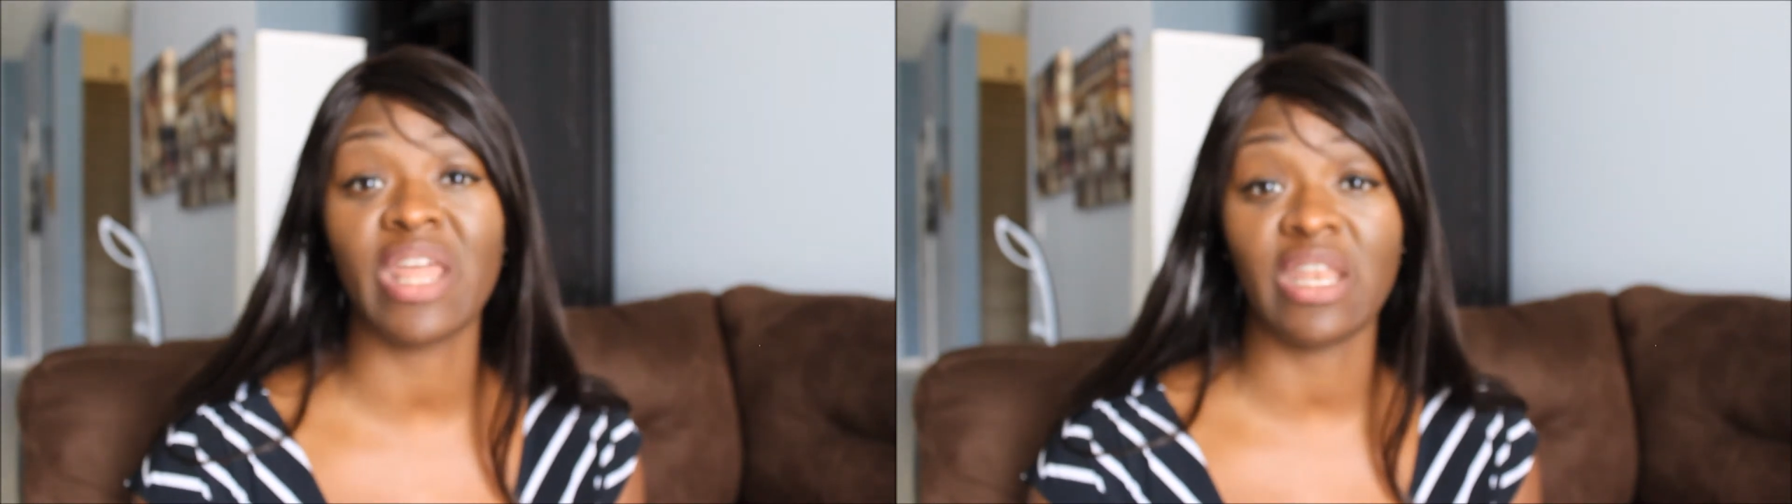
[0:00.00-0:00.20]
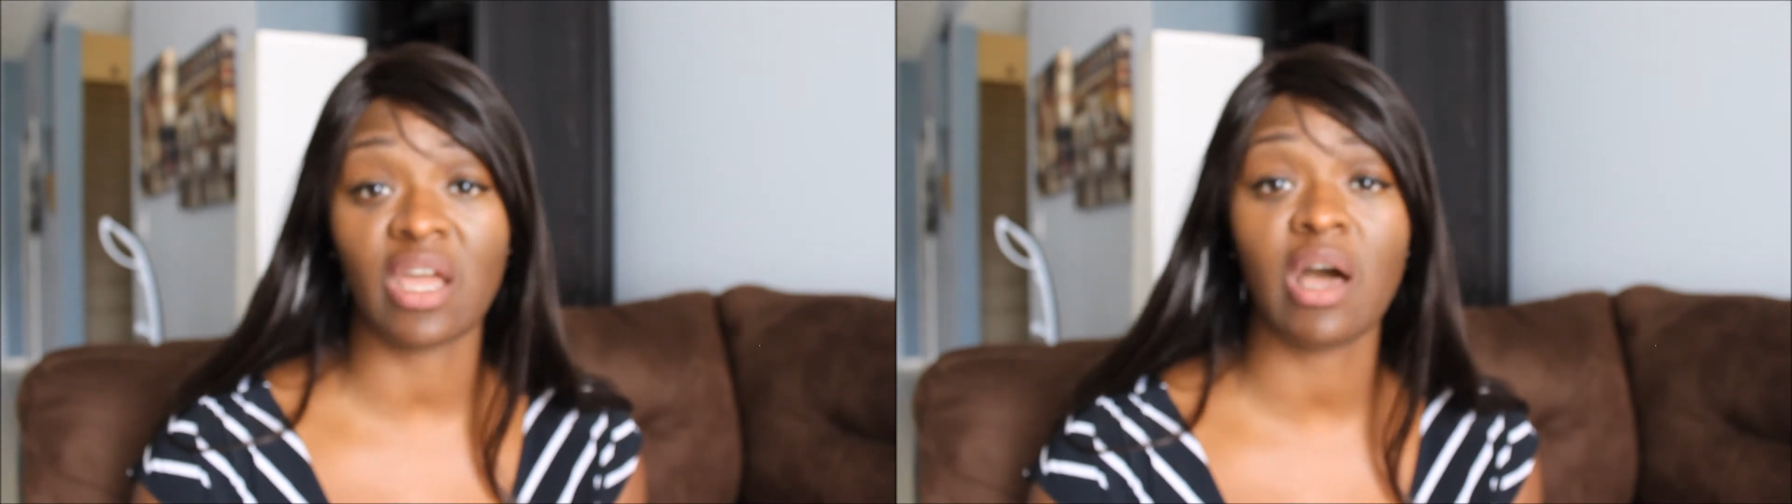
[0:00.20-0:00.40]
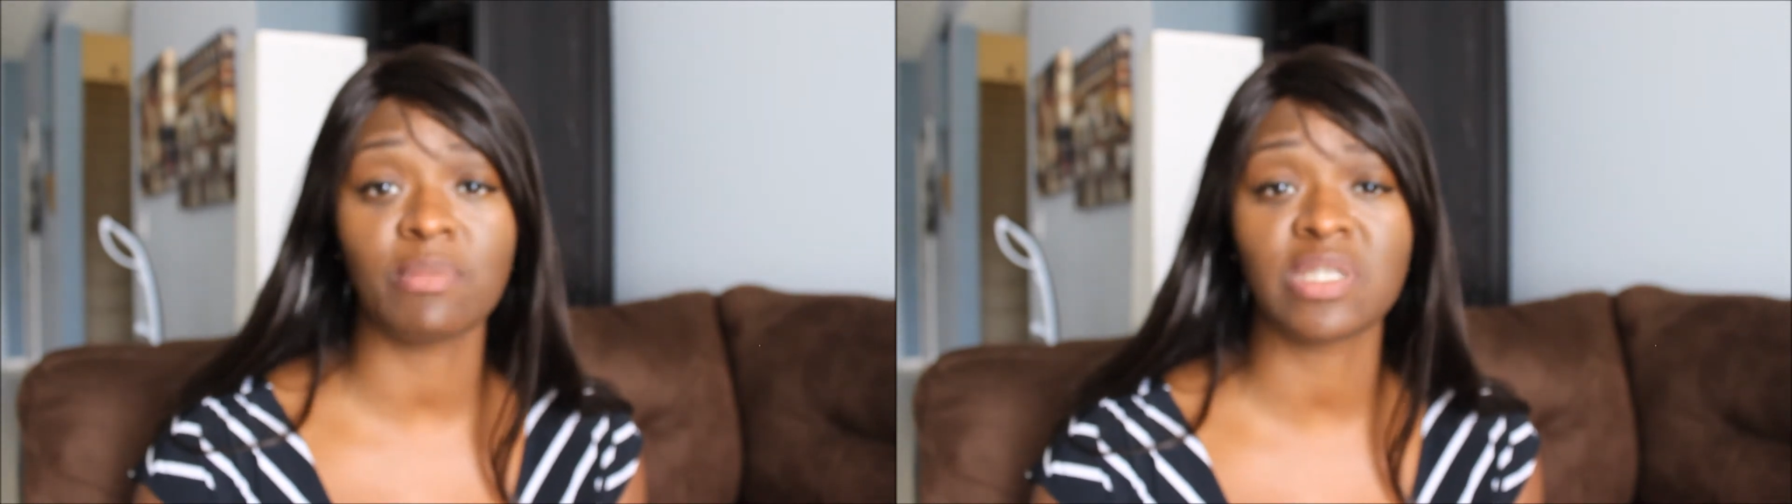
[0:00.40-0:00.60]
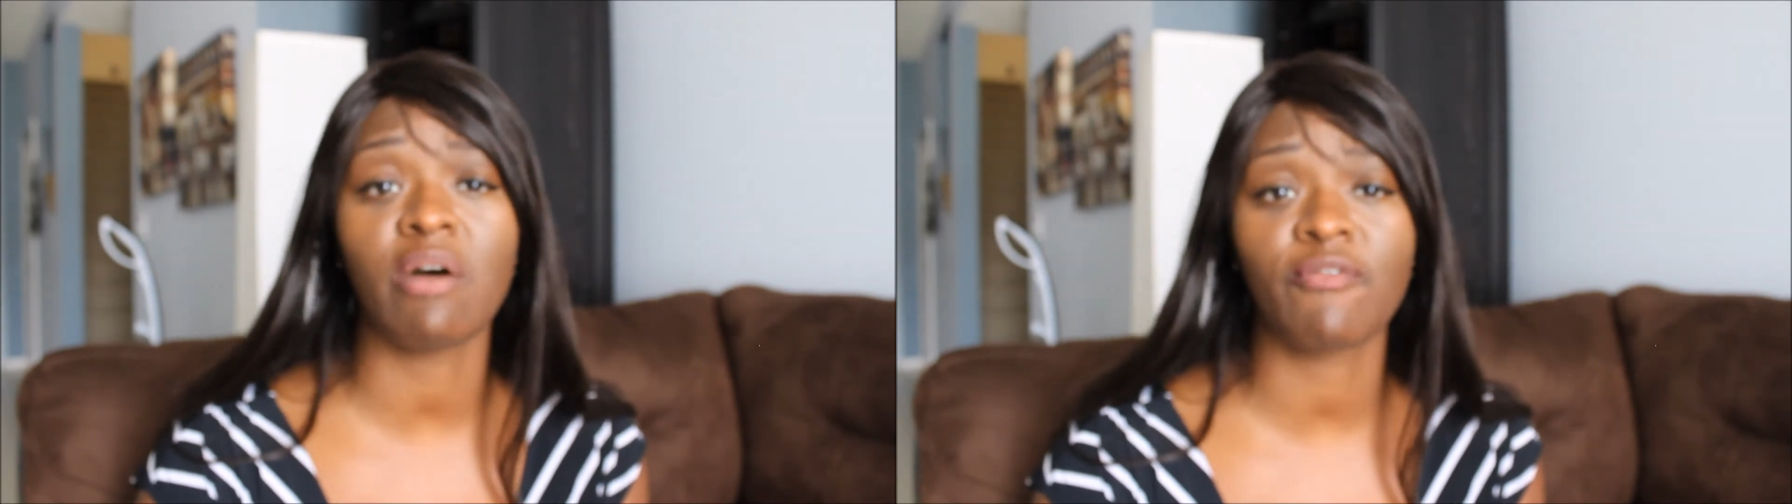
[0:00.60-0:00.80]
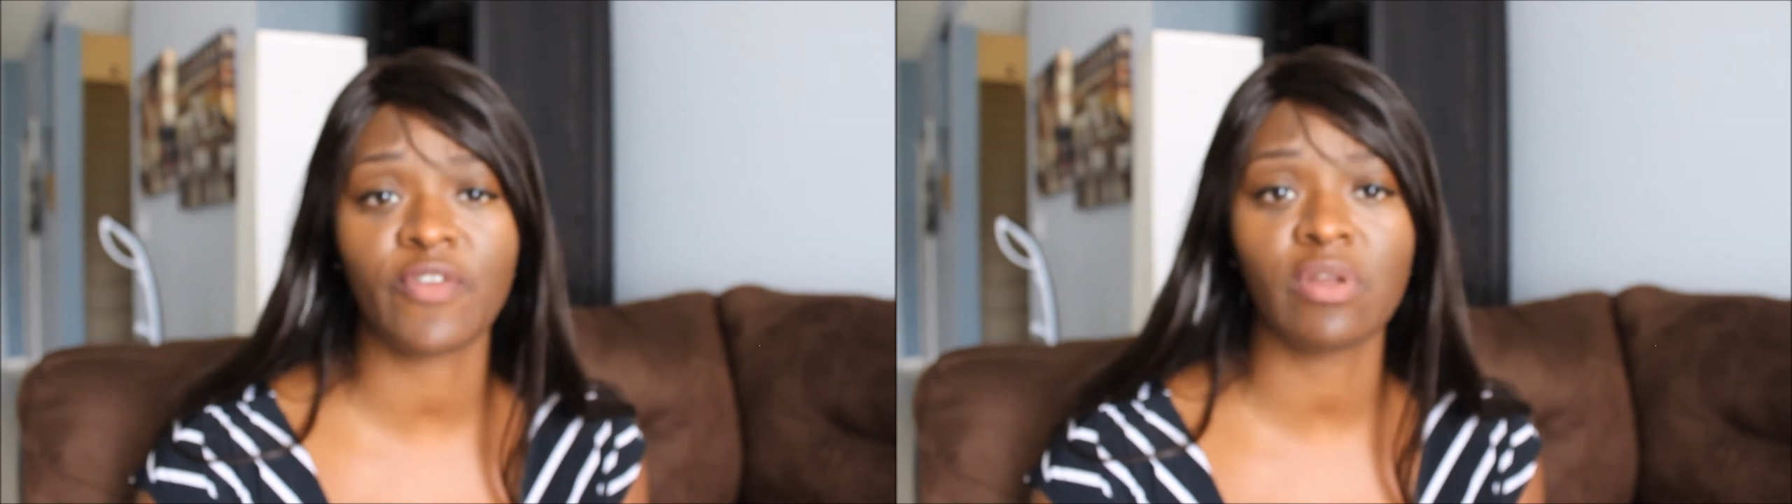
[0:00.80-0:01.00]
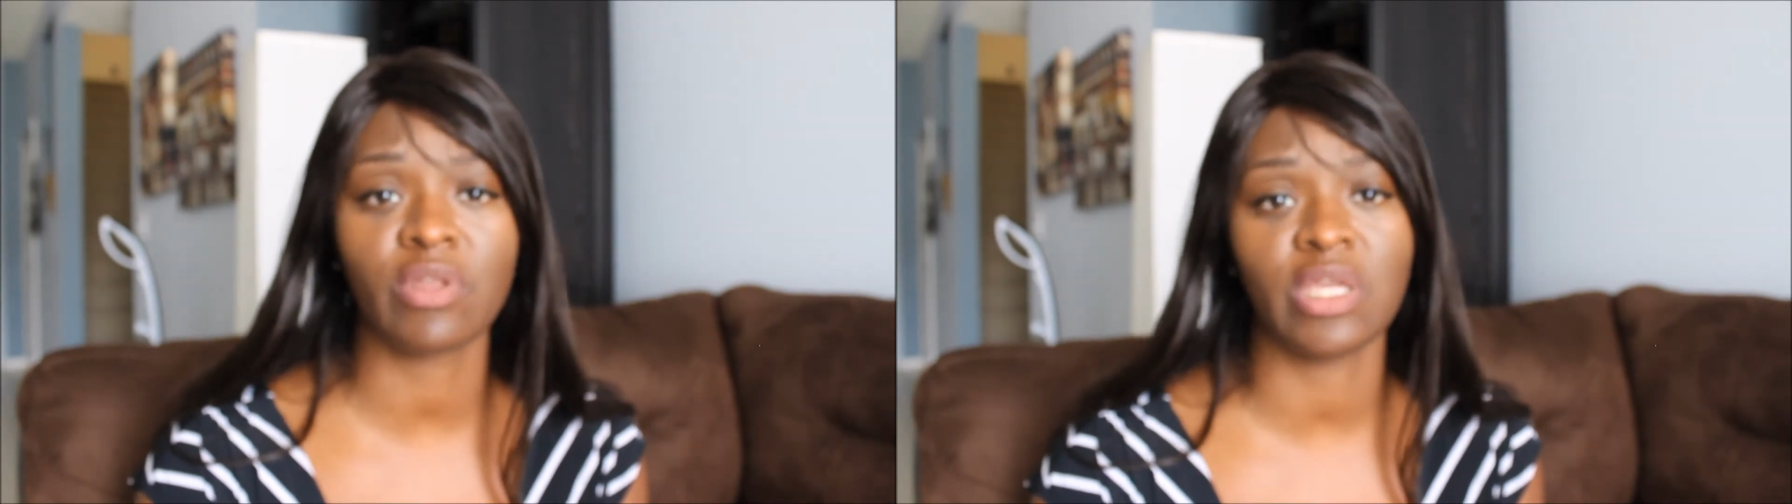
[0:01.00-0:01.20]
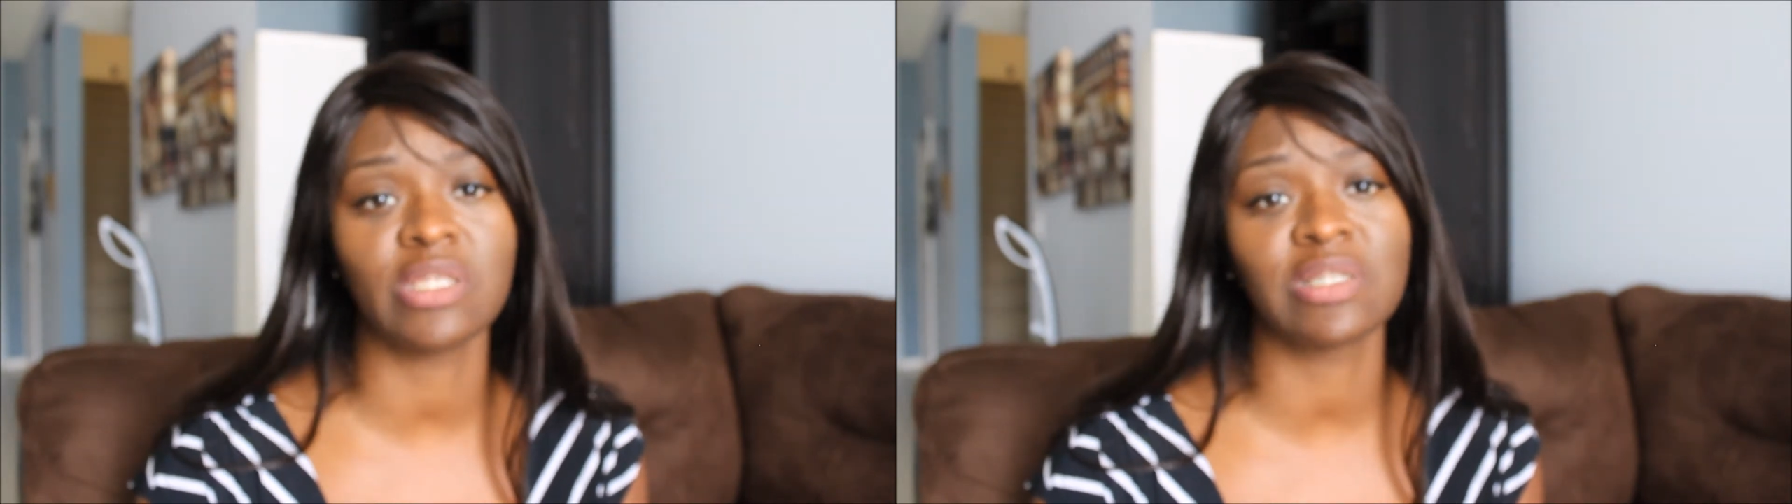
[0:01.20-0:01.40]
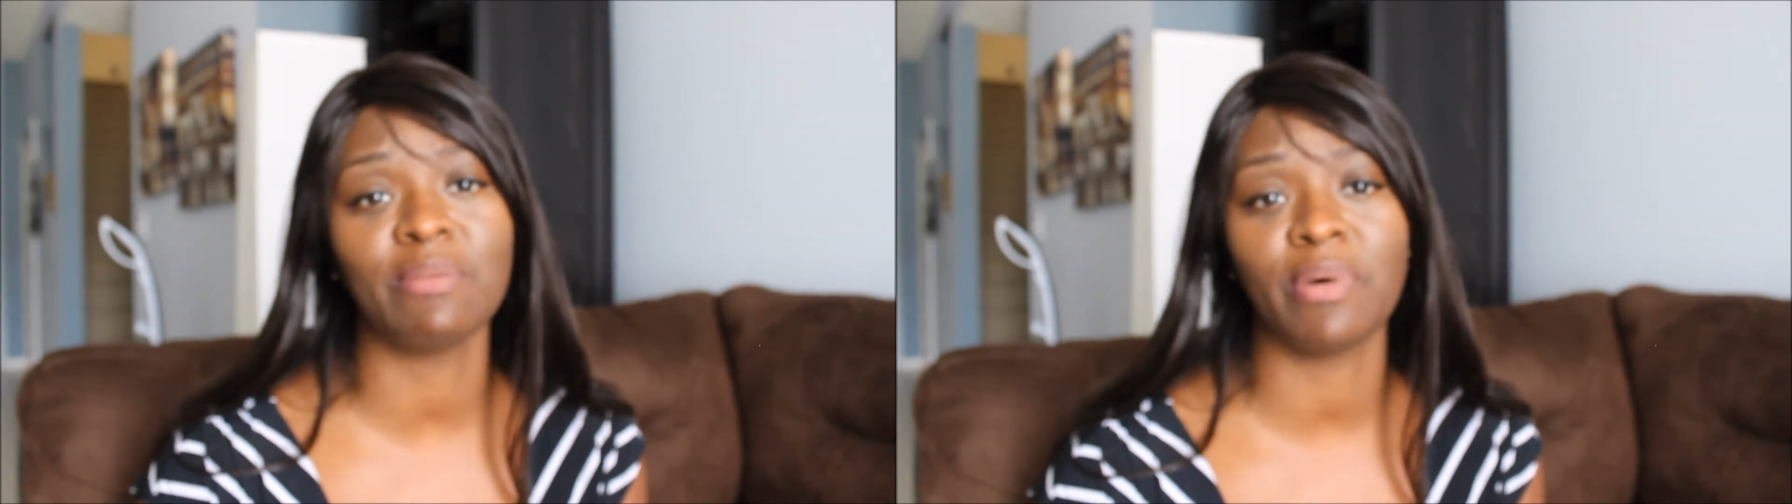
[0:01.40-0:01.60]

and it comes off fairly easily,